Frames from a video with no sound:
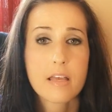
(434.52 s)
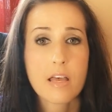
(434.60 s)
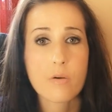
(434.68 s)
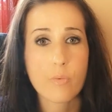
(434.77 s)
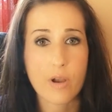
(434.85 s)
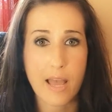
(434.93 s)

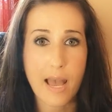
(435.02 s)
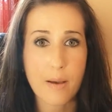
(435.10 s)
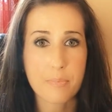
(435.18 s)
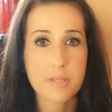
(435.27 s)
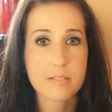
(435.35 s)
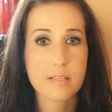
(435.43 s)
And what
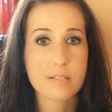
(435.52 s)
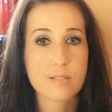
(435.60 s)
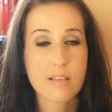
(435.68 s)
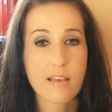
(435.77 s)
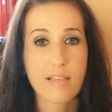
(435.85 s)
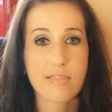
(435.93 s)
happens
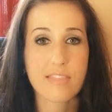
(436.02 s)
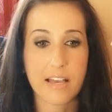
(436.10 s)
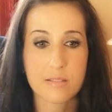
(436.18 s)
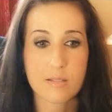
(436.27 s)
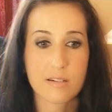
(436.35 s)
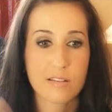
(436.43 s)
is
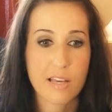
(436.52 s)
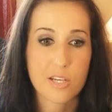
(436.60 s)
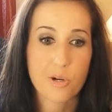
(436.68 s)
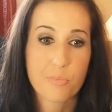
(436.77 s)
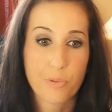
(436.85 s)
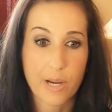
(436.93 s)
that's gonna let
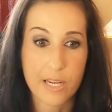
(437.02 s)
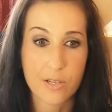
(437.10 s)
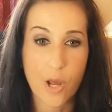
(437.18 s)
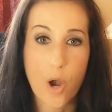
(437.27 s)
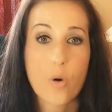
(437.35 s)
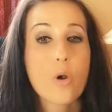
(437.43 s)
your brain
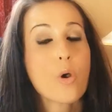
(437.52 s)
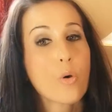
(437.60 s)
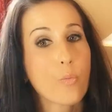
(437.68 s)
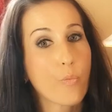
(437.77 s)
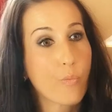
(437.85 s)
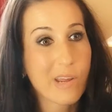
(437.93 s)
know
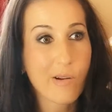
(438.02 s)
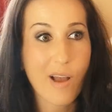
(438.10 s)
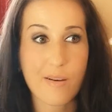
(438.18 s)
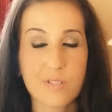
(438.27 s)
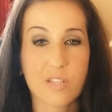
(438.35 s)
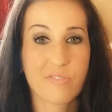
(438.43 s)
we don't
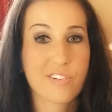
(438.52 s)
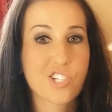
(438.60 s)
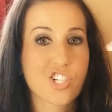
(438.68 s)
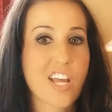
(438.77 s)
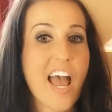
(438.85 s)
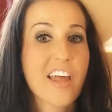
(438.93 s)
have
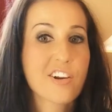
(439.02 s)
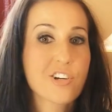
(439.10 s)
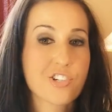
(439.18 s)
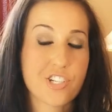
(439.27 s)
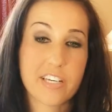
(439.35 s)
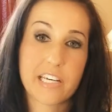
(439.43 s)
sufficient
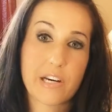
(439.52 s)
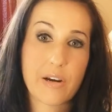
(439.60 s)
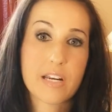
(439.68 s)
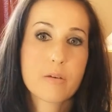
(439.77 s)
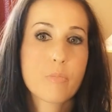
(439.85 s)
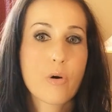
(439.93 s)
energy here
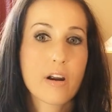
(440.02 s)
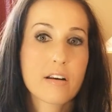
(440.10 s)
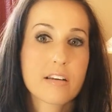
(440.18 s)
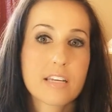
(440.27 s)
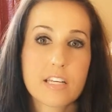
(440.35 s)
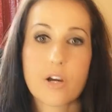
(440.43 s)
anymore.
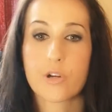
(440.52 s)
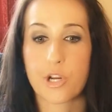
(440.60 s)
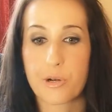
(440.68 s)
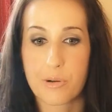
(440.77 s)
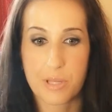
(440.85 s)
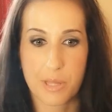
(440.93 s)
You know,
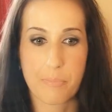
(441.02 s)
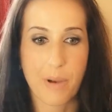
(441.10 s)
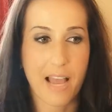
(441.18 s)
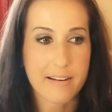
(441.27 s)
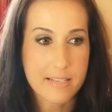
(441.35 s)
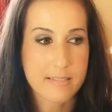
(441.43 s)
the
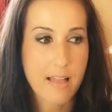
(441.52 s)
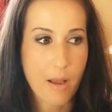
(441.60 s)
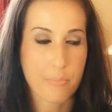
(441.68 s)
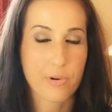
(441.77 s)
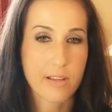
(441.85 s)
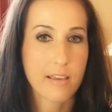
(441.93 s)
body's
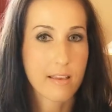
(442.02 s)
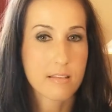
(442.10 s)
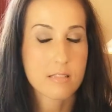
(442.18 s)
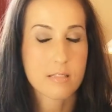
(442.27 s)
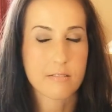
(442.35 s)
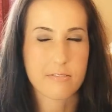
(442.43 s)
not bringing
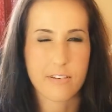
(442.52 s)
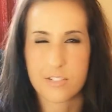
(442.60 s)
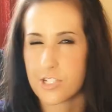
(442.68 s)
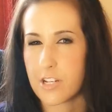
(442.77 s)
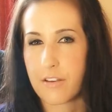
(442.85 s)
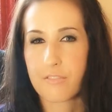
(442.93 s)
in
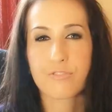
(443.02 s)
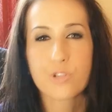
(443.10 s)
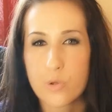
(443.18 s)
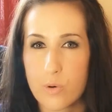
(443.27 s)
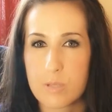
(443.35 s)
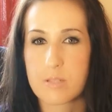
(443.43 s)
sufficient
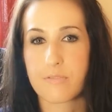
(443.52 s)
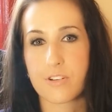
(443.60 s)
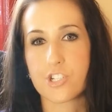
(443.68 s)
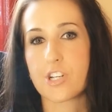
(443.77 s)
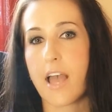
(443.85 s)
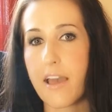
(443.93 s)
fuel,
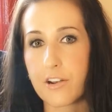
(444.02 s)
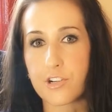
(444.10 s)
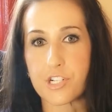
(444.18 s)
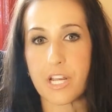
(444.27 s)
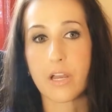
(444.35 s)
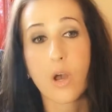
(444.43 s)
sufficient
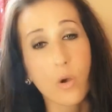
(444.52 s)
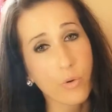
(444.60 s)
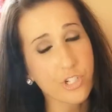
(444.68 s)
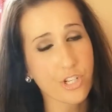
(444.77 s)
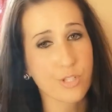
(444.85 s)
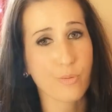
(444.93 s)
energy,
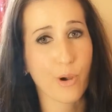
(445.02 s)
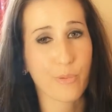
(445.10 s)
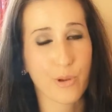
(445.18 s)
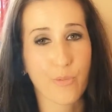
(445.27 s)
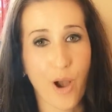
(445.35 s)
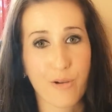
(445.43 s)
which is what
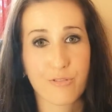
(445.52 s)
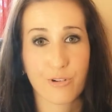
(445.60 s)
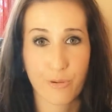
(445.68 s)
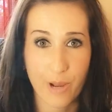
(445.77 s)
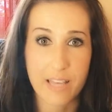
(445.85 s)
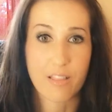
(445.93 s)
we want
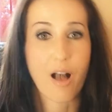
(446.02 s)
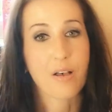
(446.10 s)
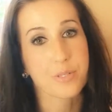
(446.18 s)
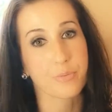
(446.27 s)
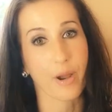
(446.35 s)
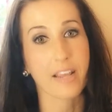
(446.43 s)
for weight
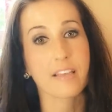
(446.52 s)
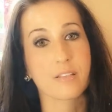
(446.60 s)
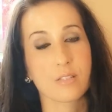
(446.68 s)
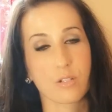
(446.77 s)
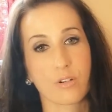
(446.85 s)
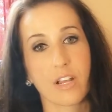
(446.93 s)
loss, right?
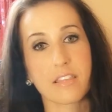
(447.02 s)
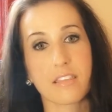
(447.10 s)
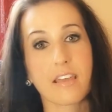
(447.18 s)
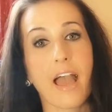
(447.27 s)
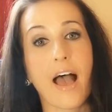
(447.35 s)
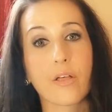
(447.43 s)
Is to create
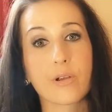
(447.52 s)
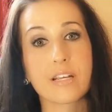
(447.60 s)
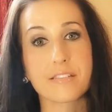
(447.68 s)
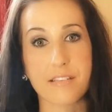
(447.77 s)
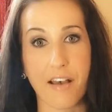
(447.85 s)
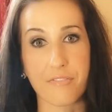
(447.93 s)
the
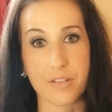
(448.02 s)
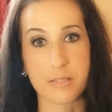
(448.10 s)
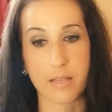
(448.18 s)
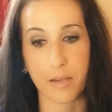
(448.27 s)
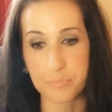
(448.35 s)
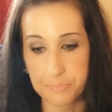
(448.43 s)
calorie
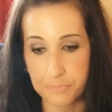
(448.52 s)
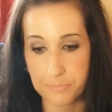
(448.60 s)
deficit.